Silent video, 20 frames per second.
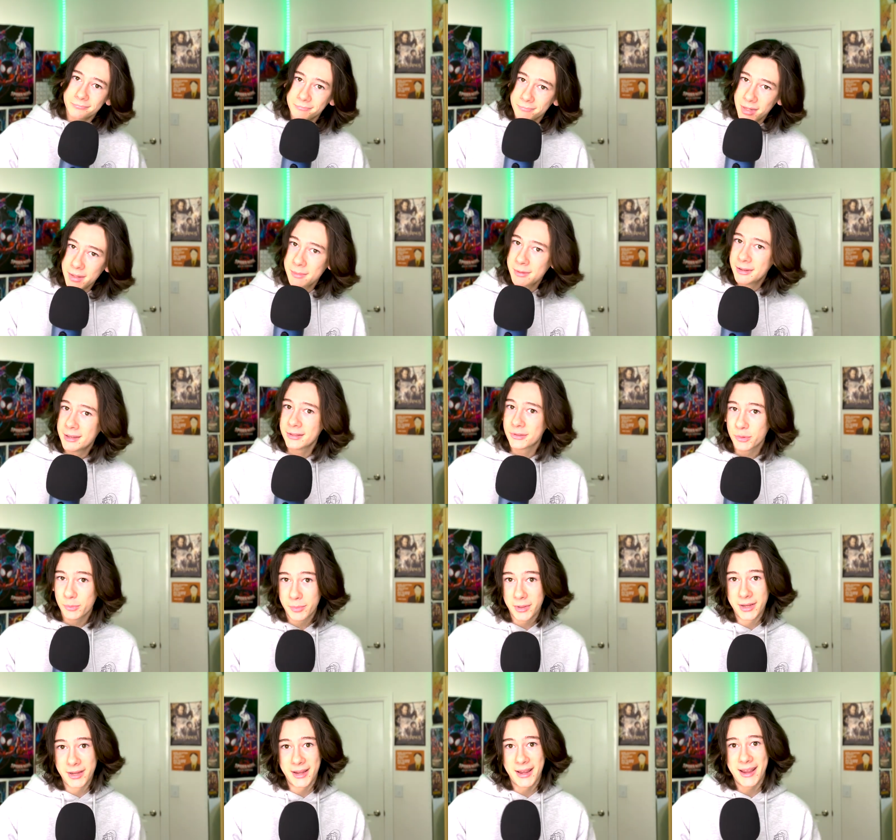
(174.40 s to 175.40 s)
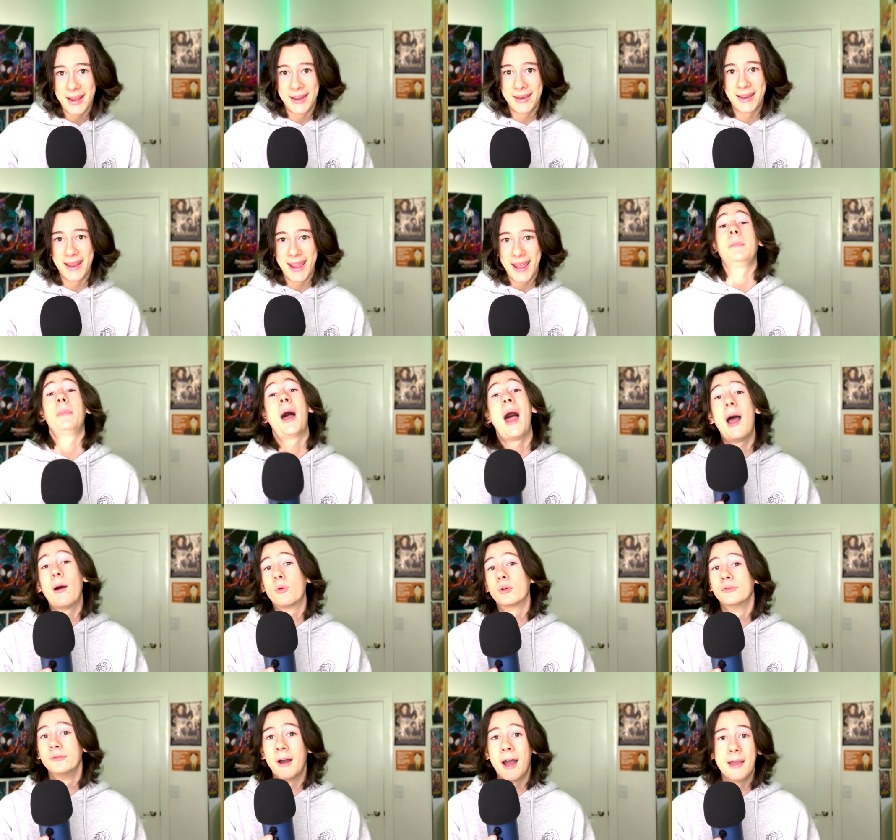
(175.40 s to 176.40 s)
Maybe they should be in a
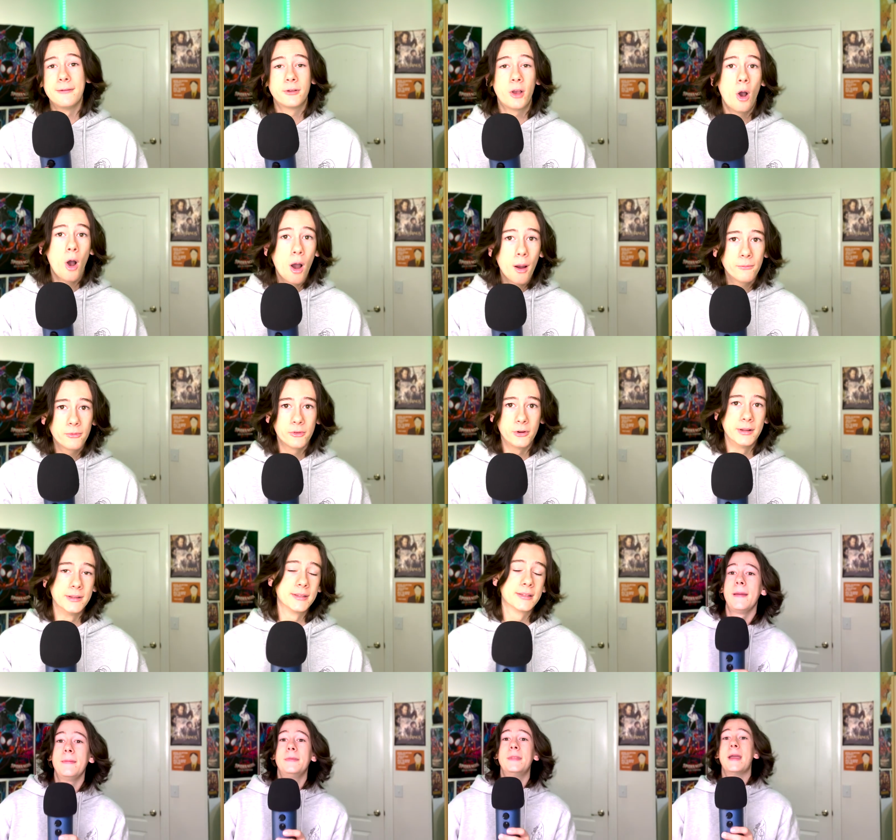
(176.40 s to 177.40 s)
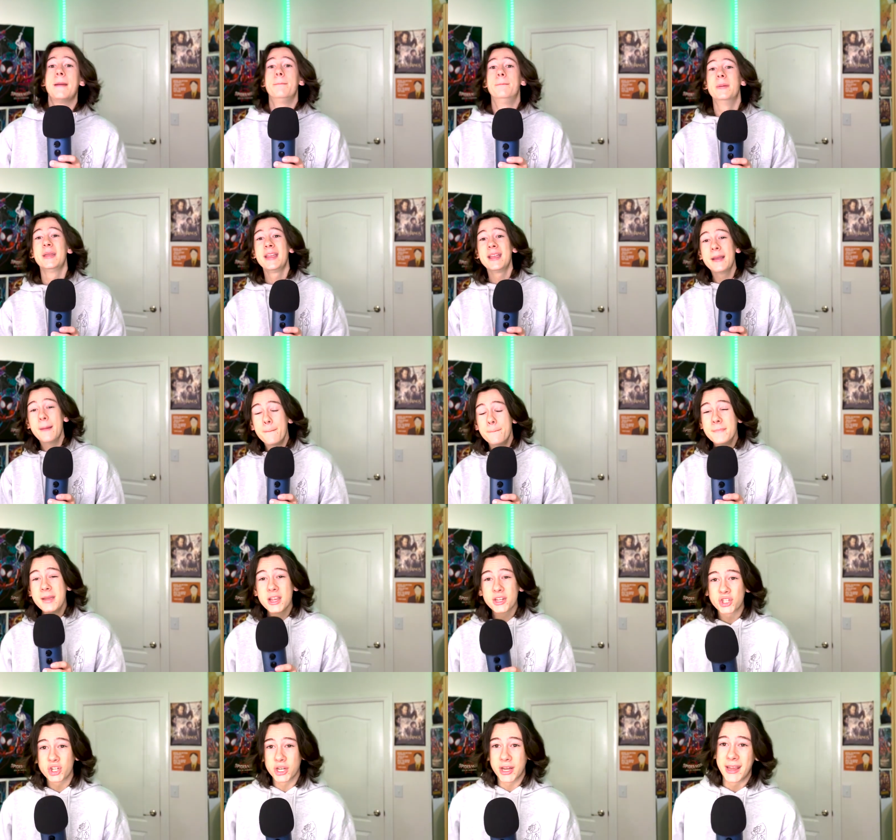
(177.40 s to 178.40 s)
Power 5 conference. They beat
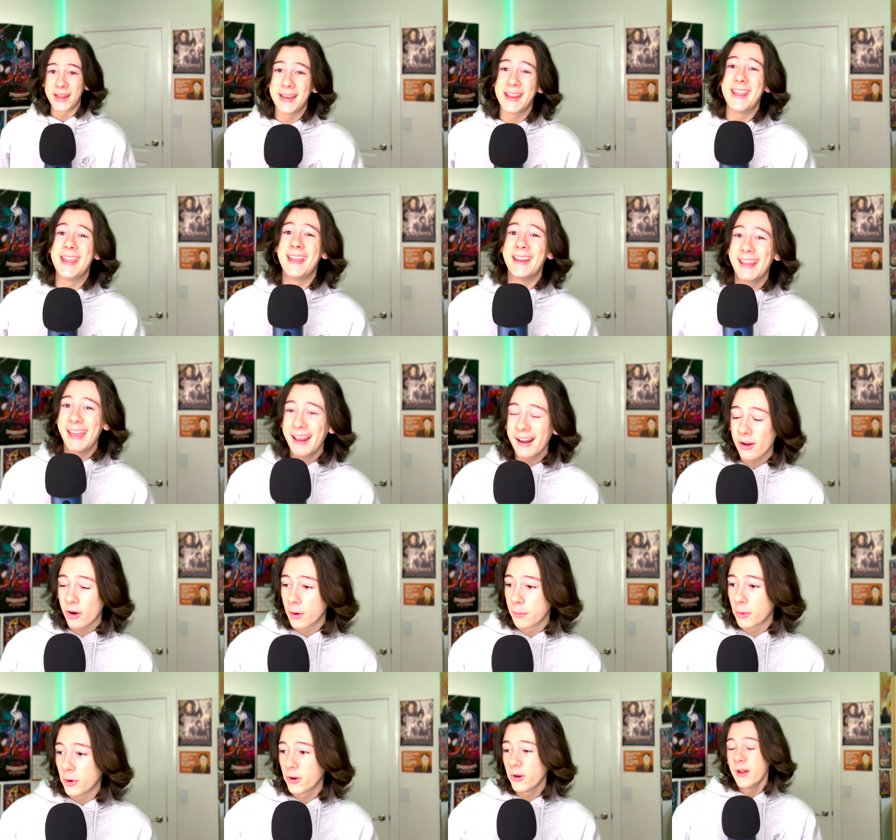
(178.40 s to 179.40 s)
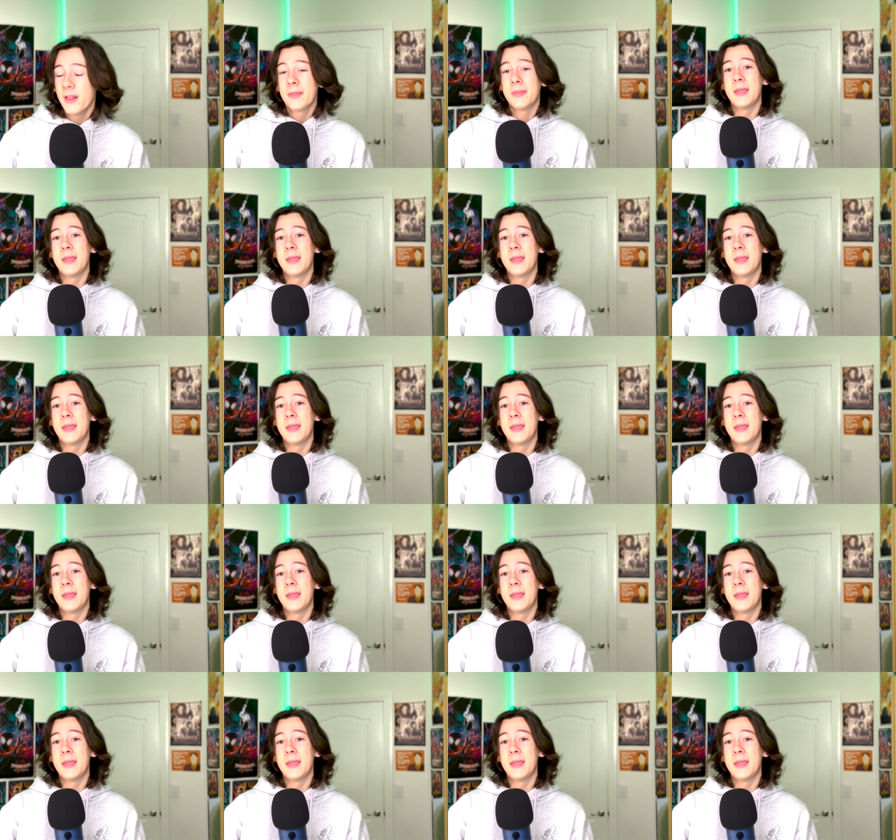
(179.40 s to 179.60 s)
Michigan in Ann Arbor.